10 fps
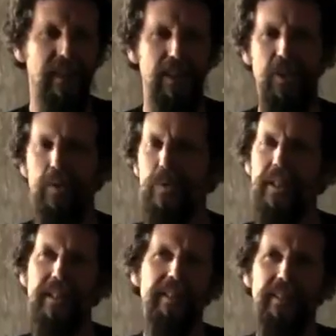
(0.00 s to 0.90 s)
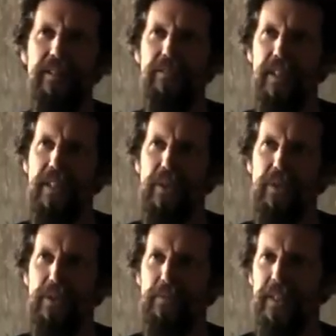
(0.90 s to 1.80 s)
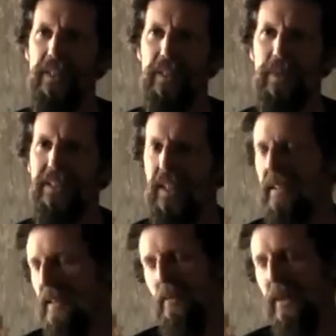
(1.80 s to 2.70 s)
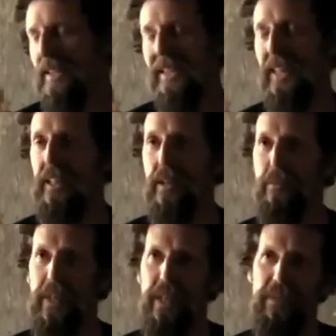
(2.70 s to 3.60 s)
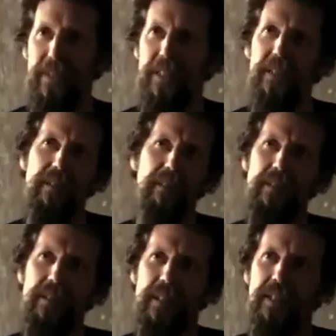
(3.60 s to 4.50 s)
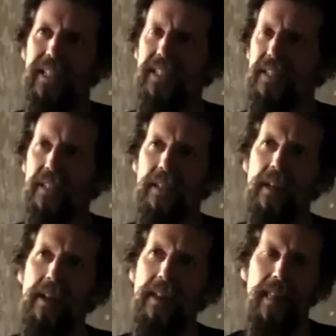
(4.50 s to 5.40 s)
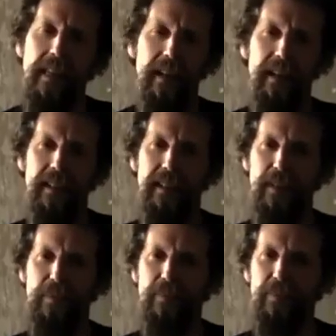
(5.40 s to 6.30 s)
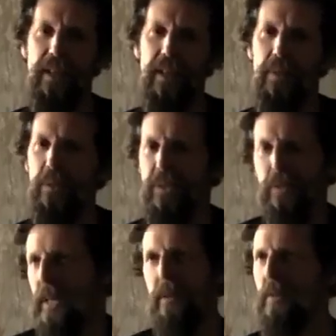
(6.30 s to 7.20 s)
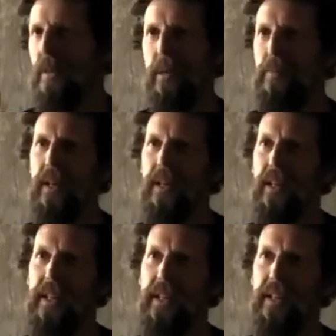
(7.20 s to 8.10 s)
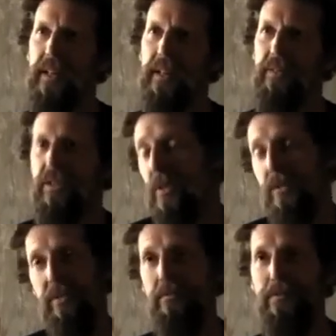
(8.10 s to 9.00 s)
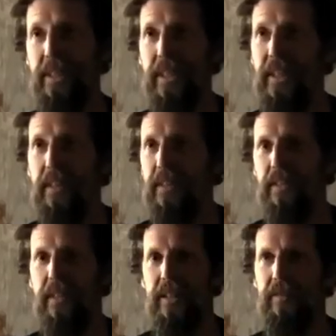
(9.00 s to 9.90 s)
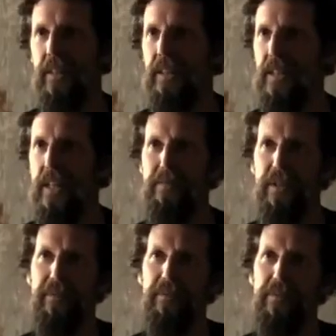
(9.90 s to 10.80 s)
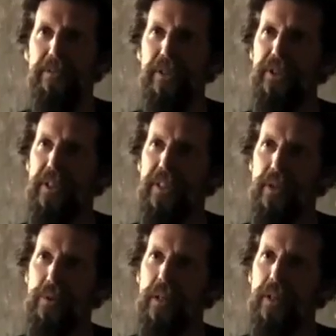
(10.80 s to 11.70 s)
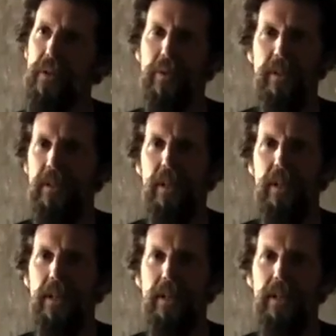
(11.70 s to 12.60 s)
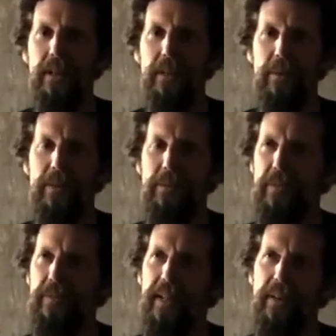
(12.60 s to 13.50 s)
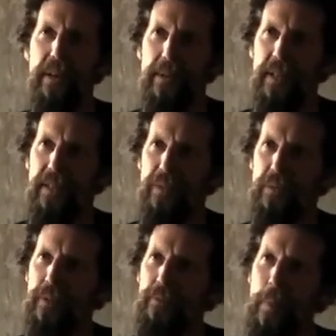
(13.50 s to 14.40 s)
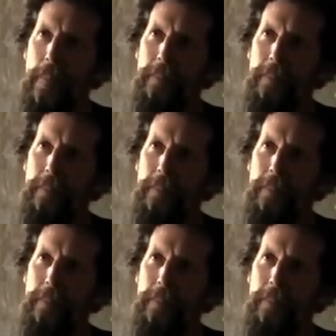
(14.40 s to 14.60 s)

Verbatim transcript: soude in French, which means it's basically something that's taken becomes a single single entity. Um, it will just become a, a, plant like any other. It's not particular to, to, vines. It happens often with fruit trees as well, with uh, with, with flowering plants as well.